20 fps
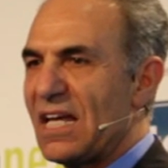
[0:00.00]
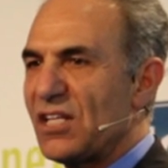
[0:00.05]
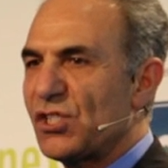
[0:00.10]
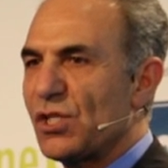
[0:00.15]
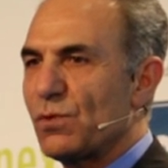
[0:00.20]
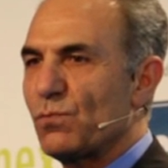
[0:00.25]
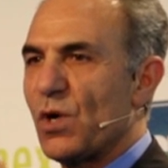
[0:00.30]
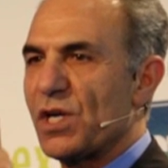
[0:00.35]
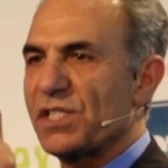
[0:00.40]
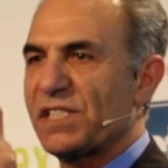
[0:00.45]

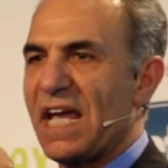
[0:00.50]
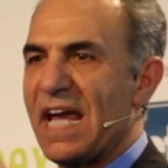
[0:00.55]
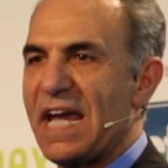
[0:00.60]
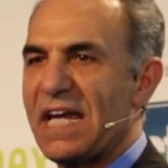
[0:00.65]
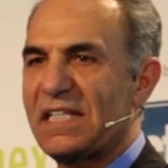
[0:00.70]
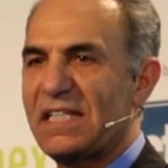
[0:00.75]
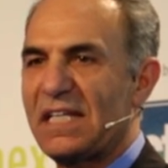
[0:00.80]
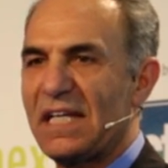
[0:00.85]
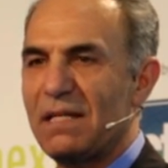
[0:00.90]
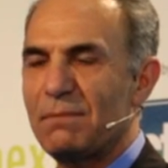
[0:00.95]
engine was
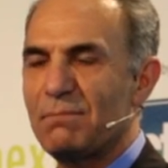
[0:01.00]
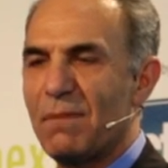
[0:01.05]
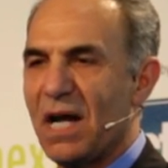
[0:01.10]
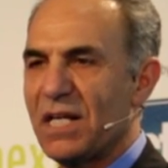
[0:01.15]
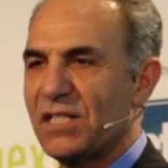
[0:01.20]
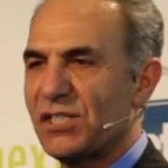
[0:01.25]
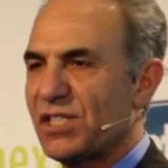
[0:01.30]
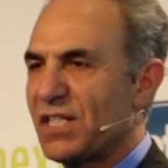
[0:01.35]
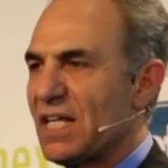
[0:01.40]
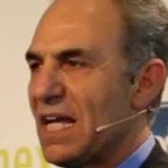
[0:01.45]
18
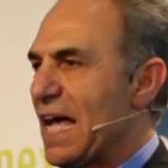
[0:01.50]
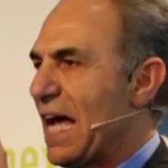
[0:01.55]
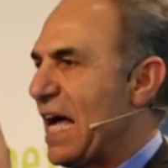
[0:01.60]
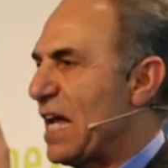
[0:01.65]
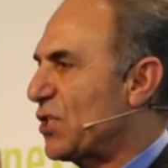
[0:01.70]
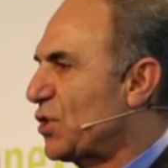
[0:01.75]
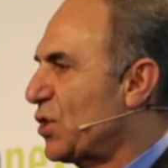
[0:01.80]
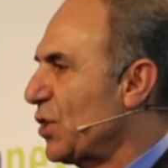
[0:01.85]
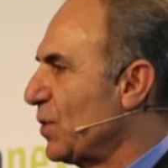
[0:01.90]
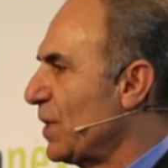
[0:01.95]
months
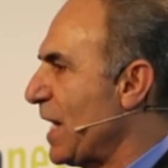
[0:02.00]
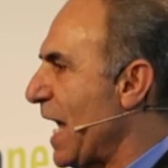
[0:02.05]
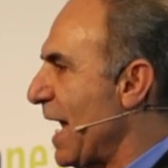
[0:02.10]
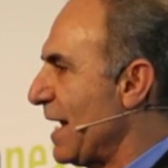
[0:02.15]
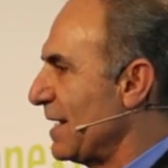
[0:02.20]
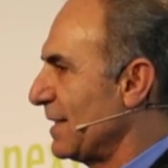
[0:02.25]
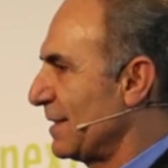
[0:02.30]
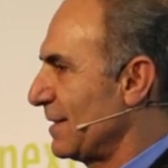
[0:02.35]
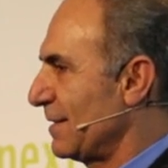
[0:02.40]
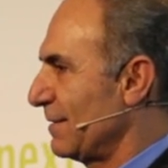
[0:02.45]
and two
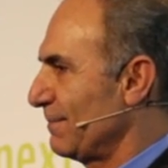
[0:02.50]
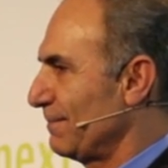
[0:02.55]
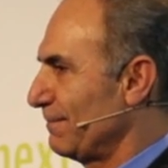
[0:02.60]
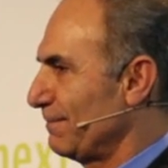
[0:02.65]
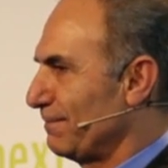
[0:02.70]
days